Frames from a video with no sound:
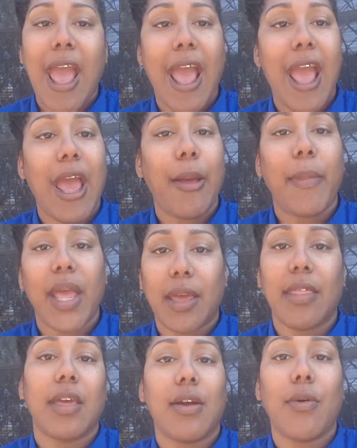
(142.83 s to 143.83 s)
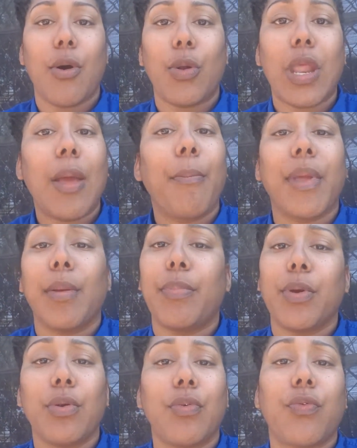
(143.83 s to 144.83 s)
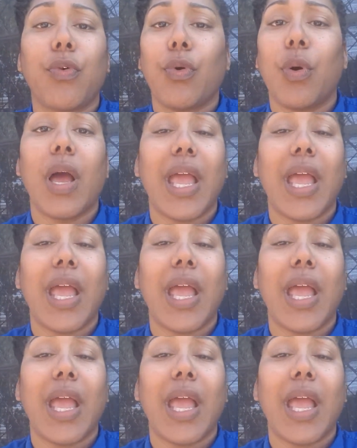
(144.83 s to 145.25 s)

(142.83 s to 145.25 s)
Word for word: and make it their own and be beautiful